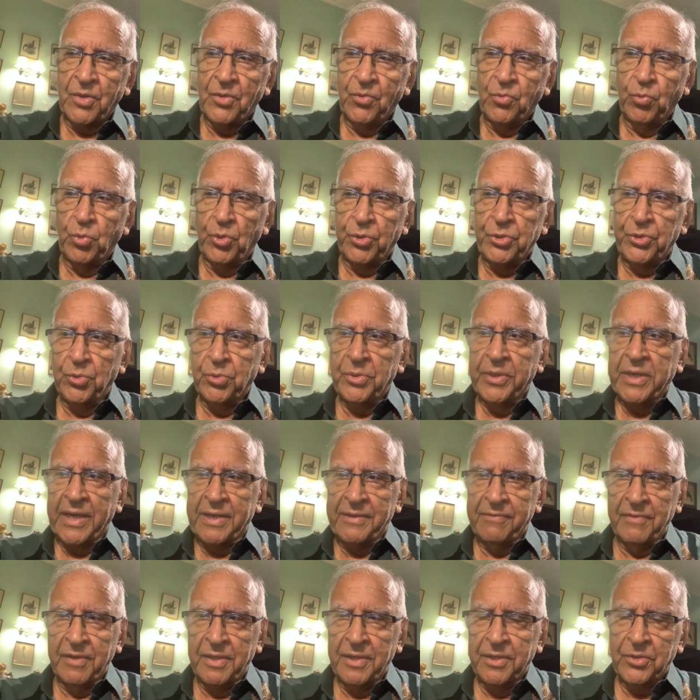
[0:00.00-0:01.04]
Would you
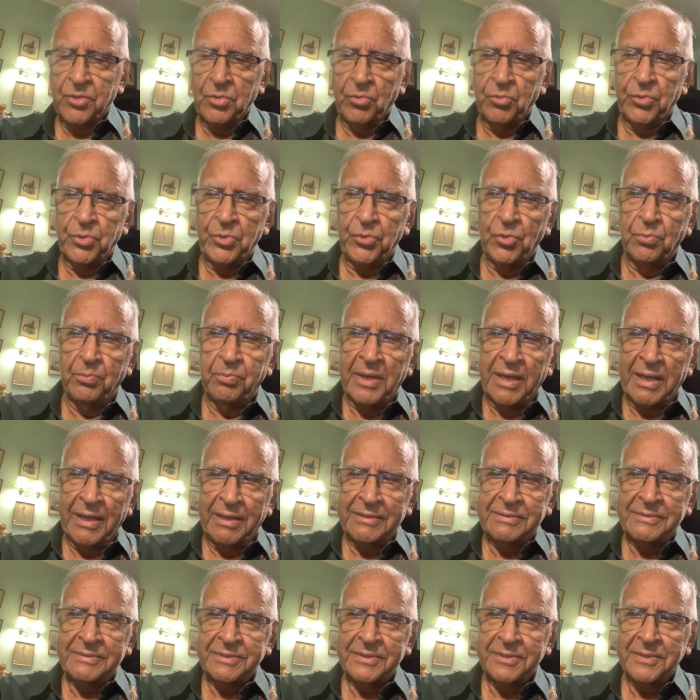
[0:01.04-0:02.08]
divert, or would you
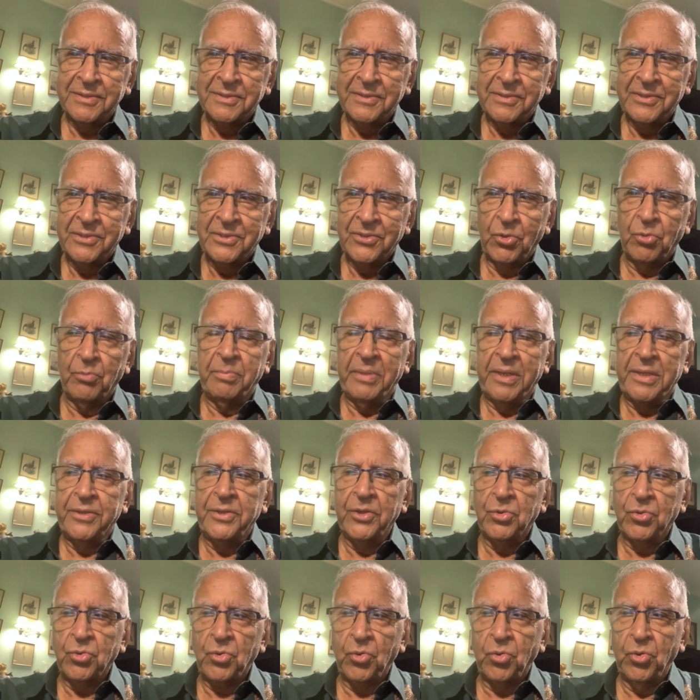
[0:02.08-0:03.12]
blast, or build
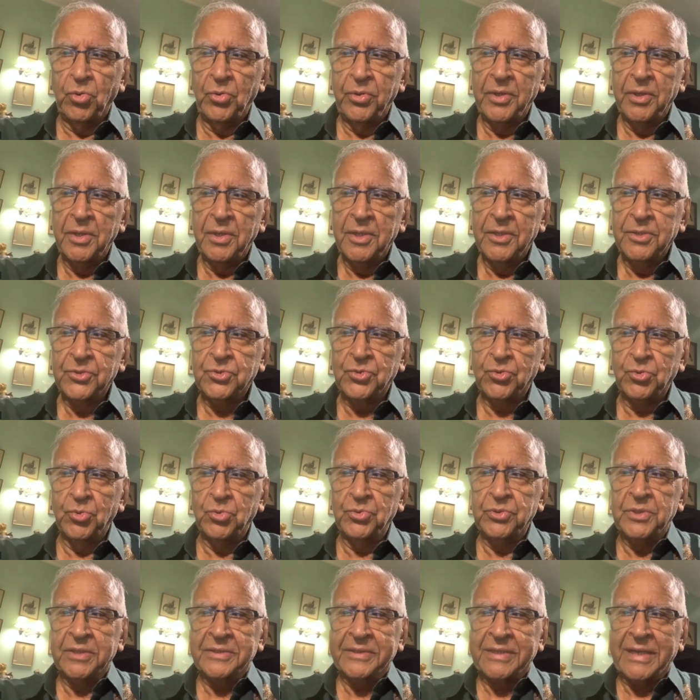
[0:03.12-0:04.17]
a road
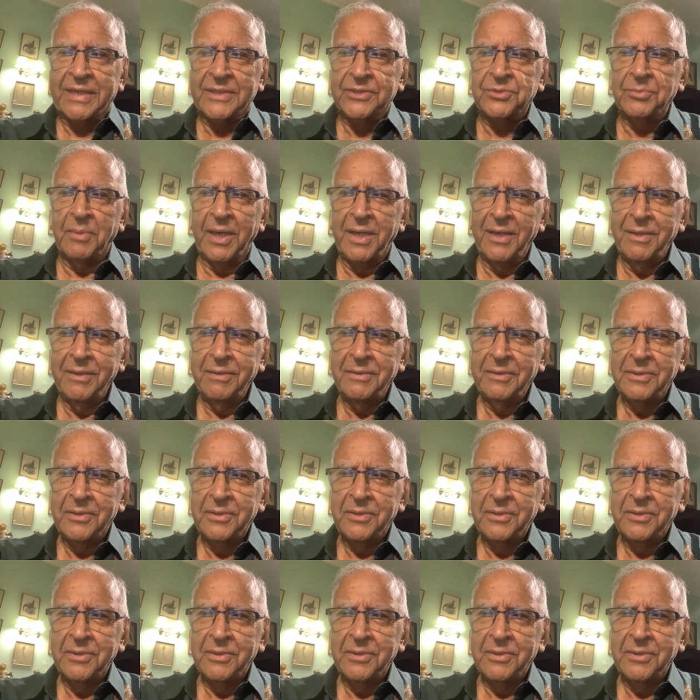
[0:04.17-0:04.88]
through the Taj Mahal?